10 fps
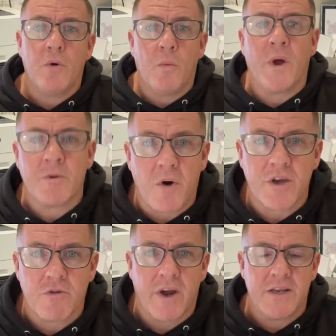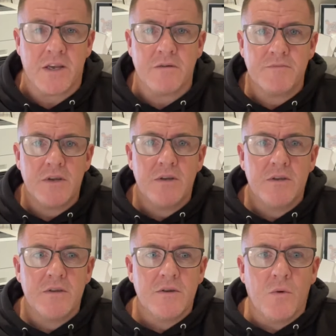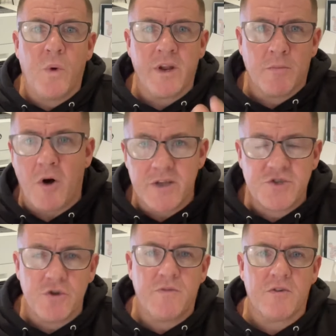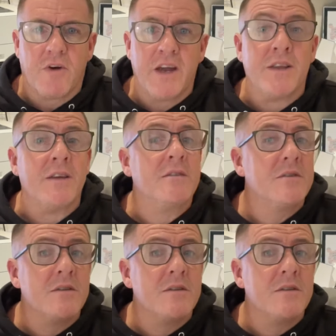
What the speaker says: when am I grading? When am I due for grading?